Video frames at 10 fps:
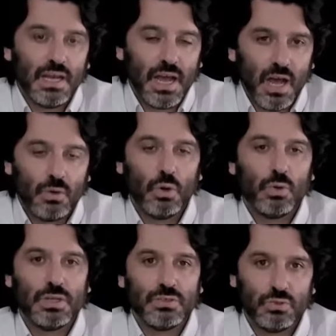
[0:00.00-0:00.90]
our goal
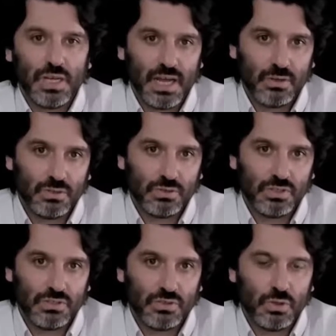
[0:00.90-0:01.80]
is to allow
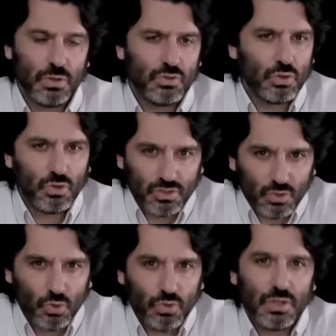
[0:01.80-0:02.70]
users to control the
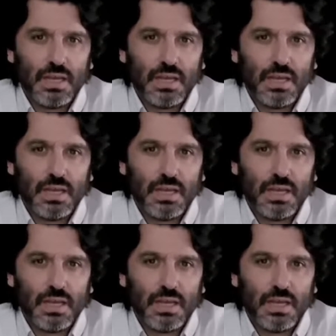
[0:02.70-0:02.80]
order